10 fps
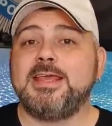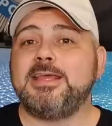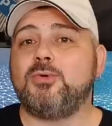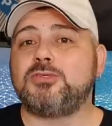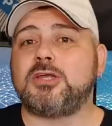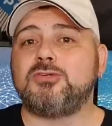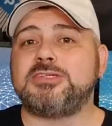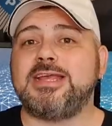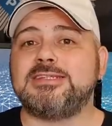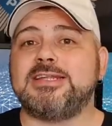He also
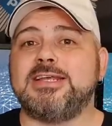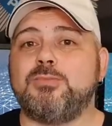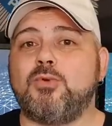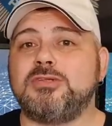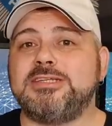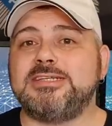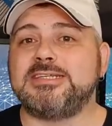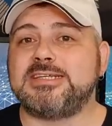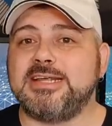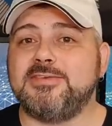says that he wanted
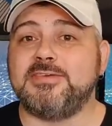to see the